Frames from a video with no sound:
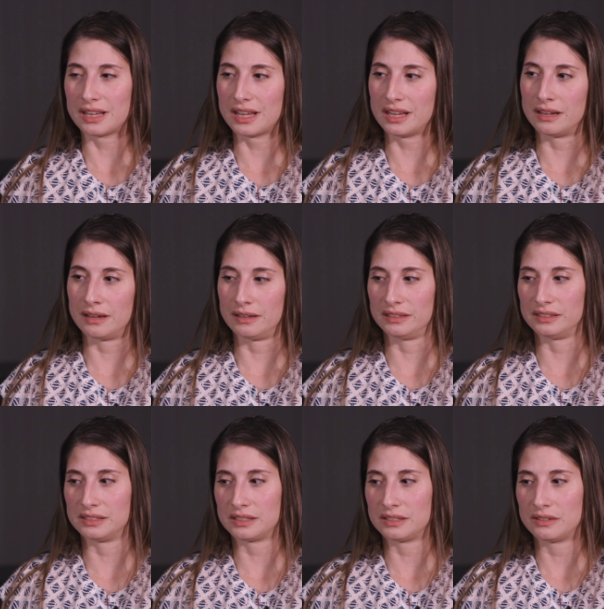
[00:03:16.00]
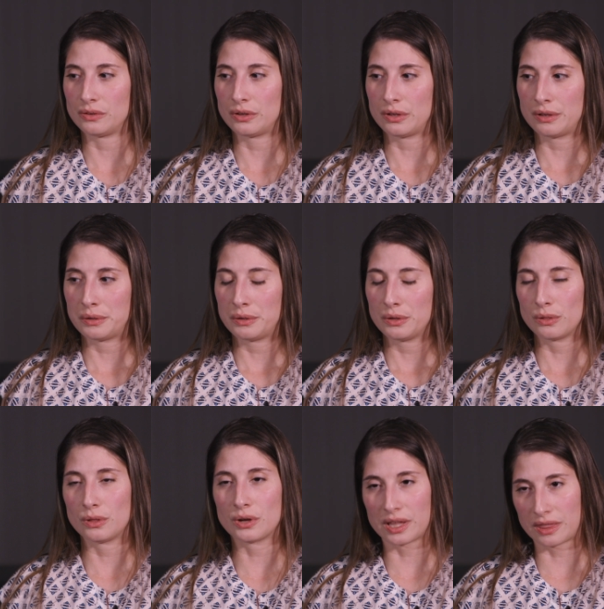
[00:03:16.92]
and
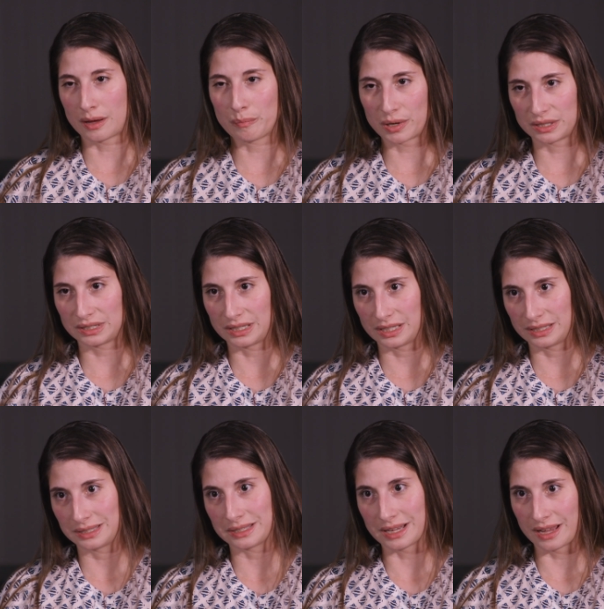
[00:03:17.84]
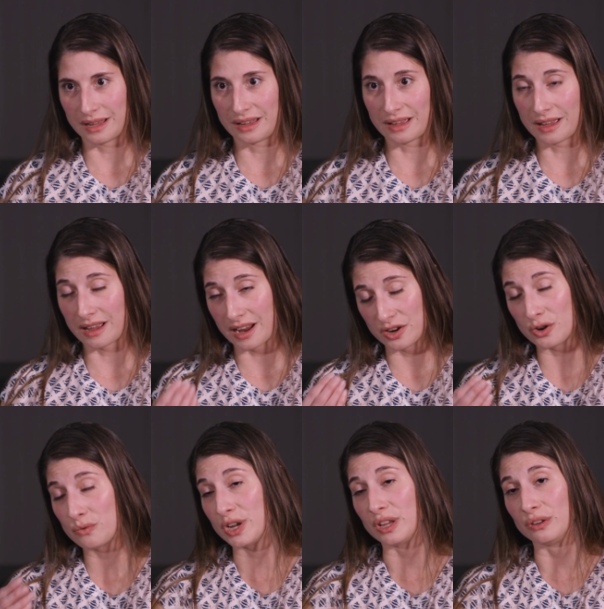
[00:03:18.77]
look at that person and say, I
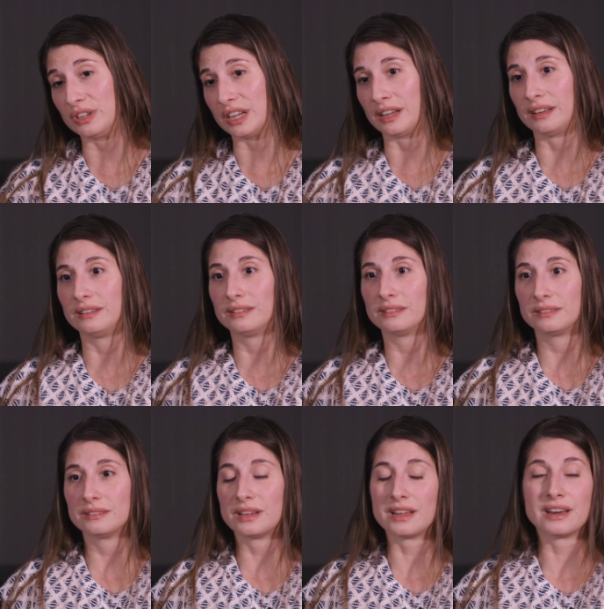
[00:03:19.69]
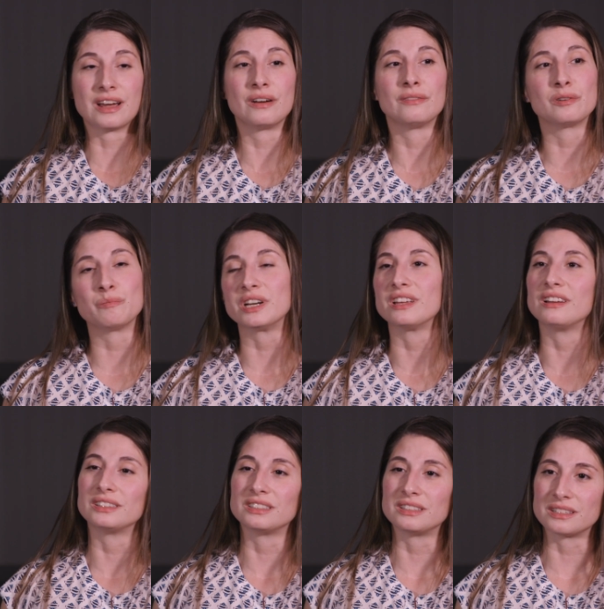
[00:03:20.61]
know what you did, and now everybody
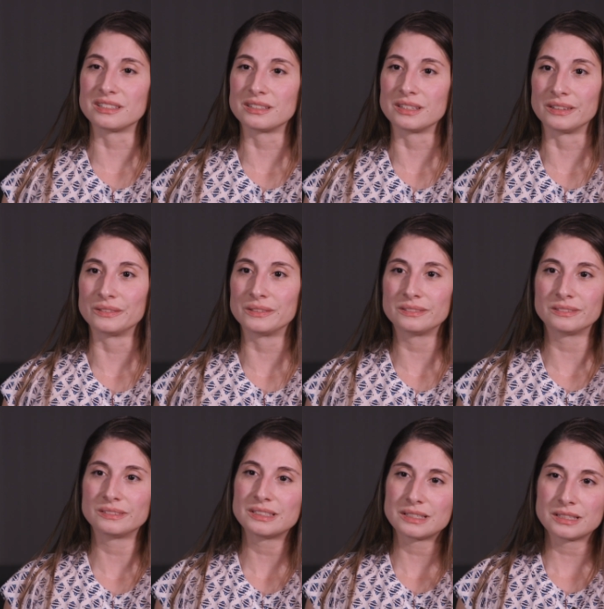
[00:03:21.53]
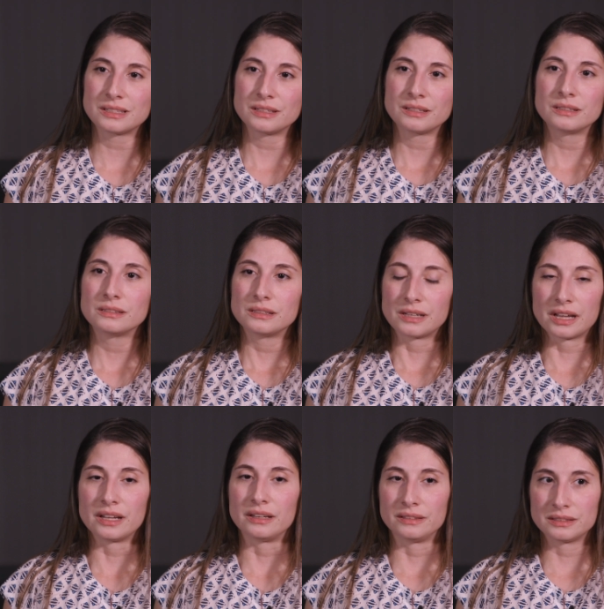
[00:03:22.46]
else does too.
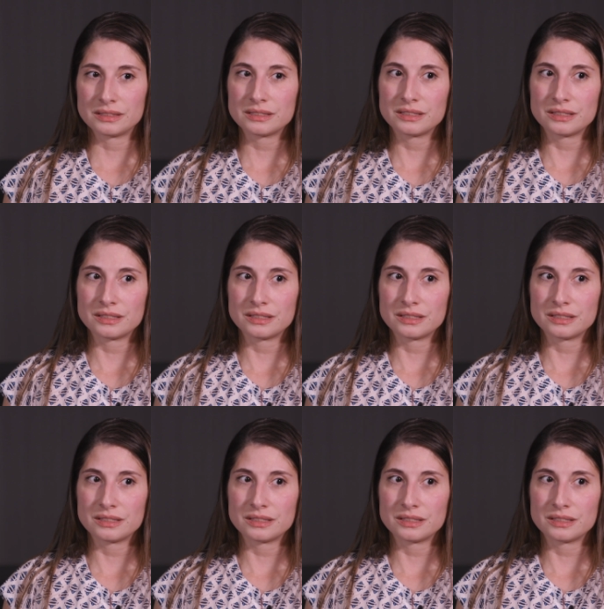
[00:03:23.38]
And